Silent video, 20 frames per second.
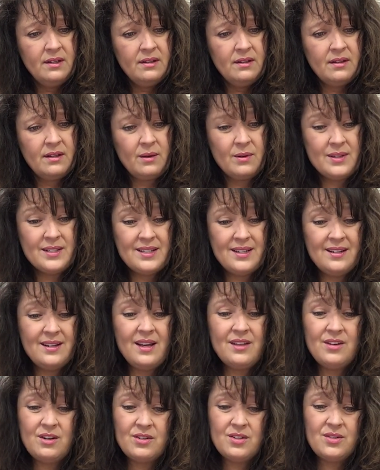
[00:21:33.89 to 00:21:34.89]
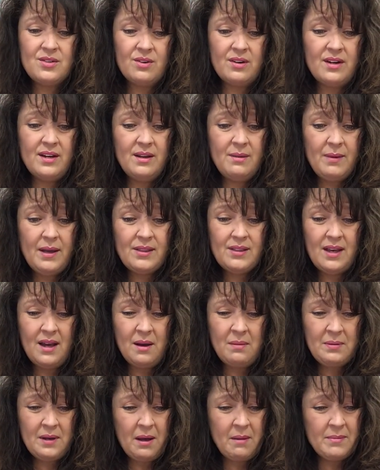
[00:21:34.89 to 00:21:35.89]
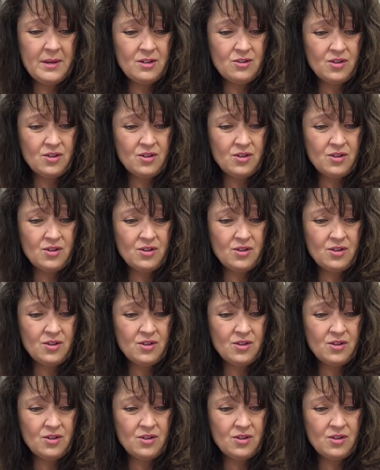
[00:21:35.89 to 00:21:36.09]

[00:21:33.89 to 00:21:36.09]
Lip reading: There was another story about the upcoming